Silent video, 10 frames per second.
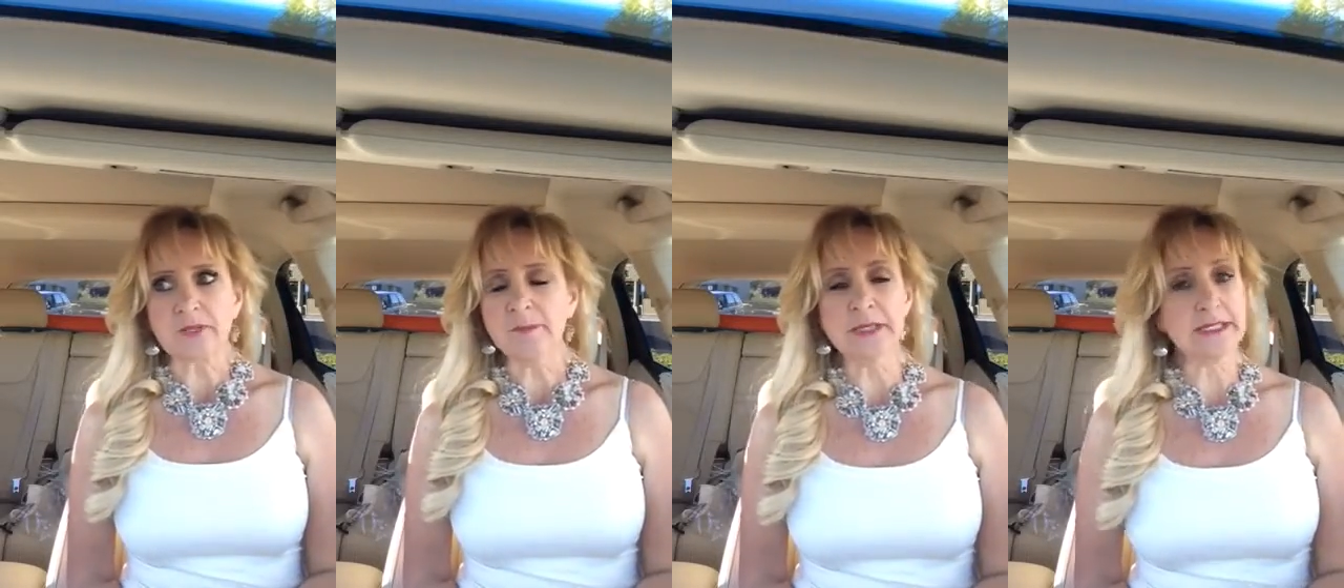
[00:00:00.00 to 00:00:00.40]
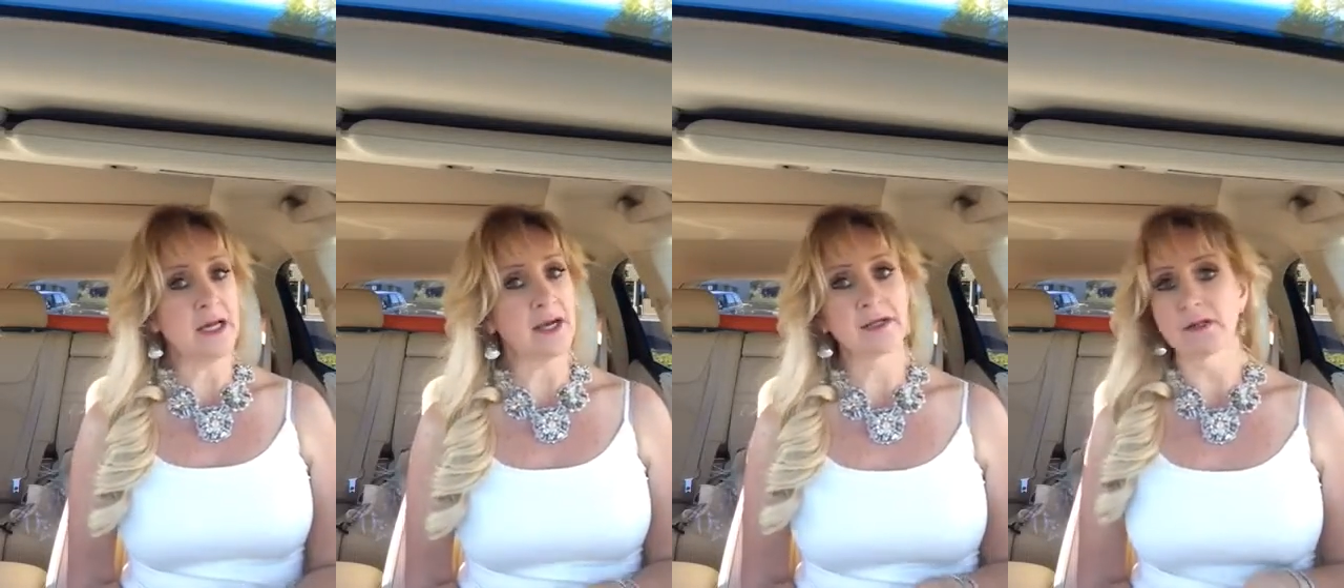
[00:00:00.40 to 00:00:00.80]

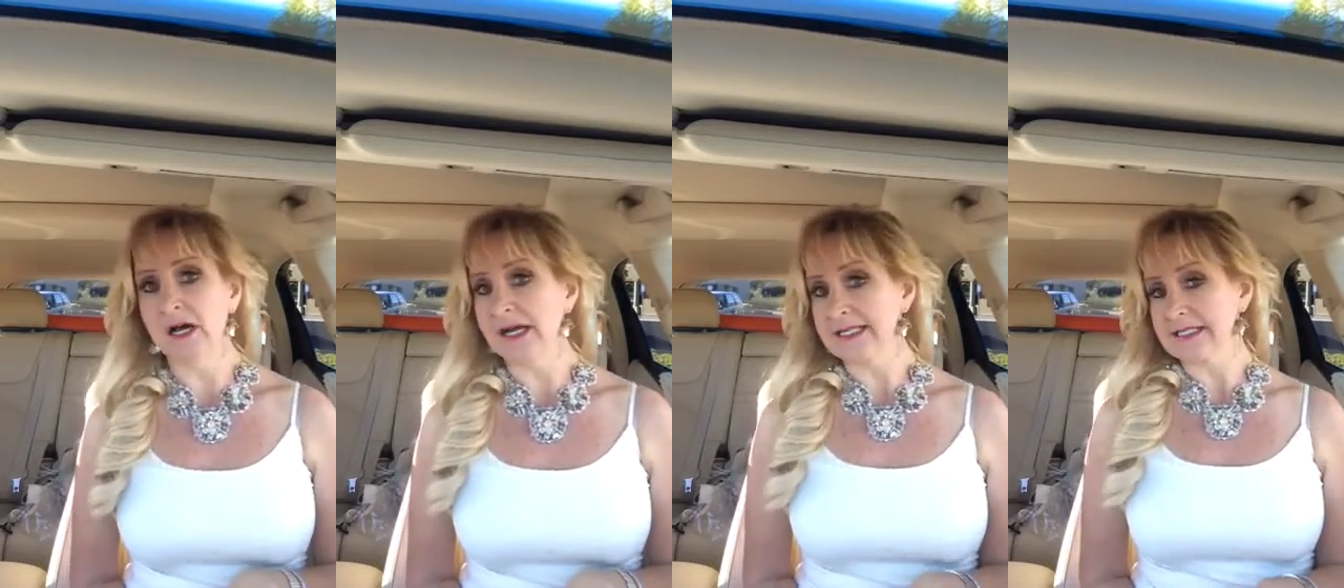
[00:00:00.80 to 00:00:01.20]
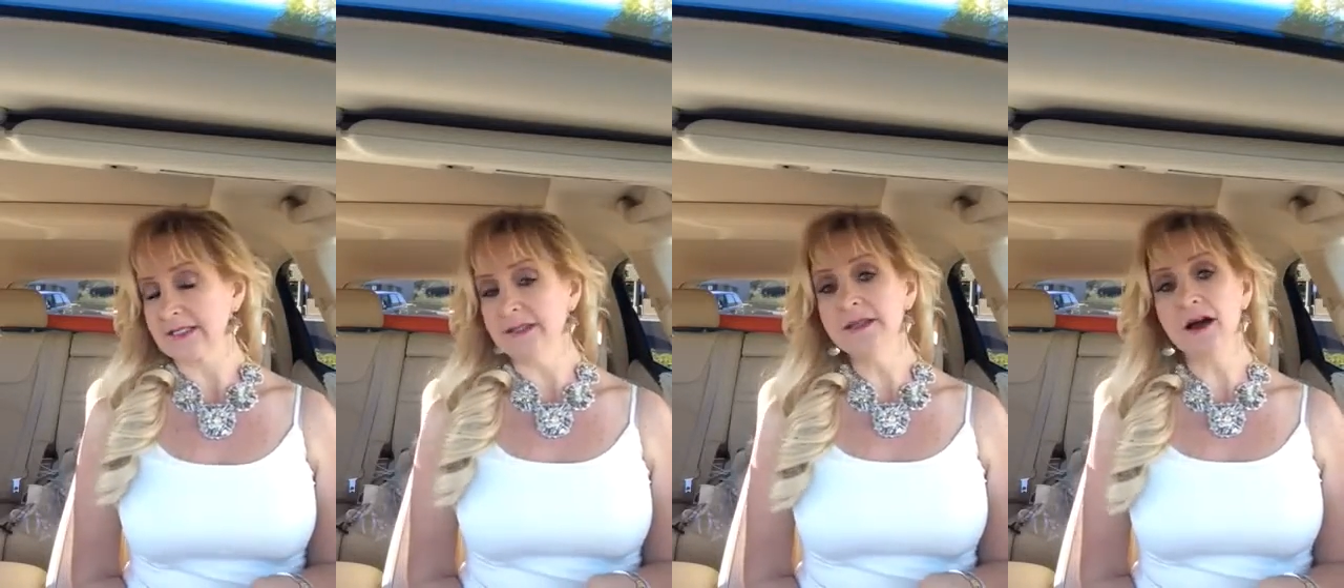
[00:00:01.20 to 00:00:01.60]
not a lot,
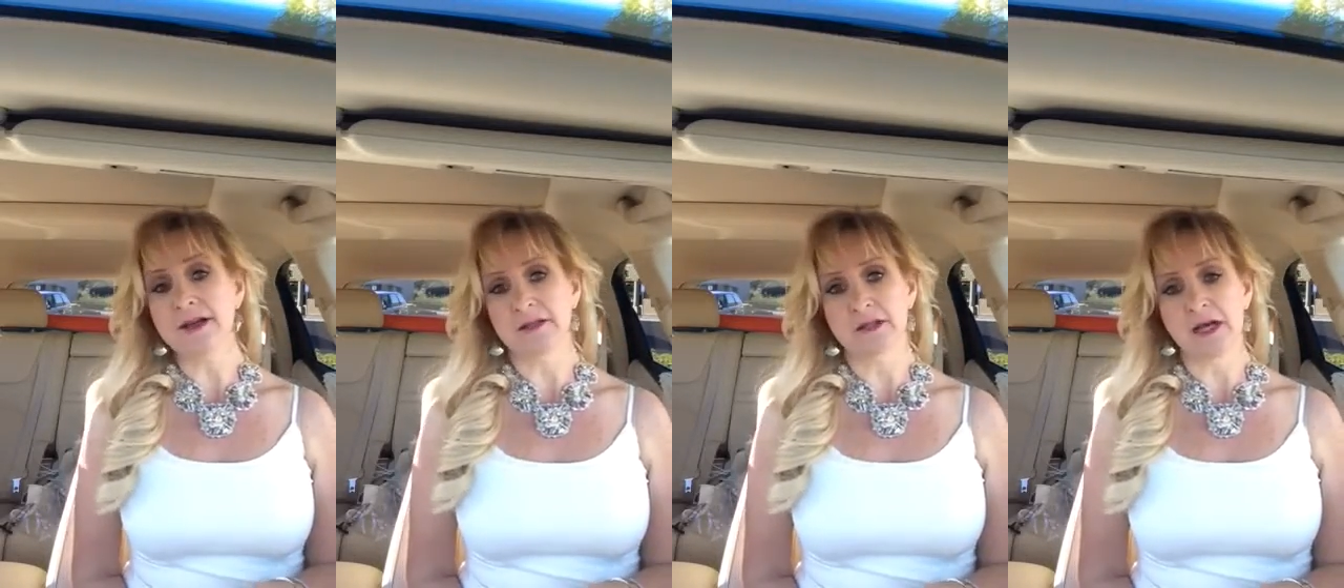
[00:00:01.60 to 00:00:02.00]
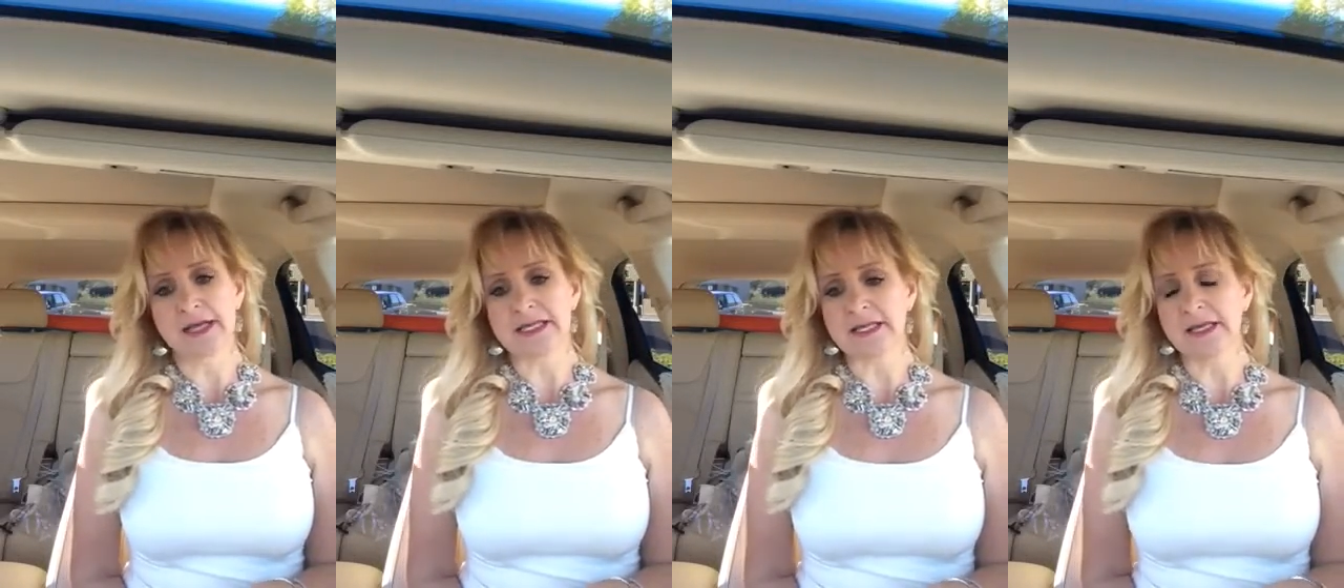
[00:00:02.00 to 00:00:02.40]
not a lot.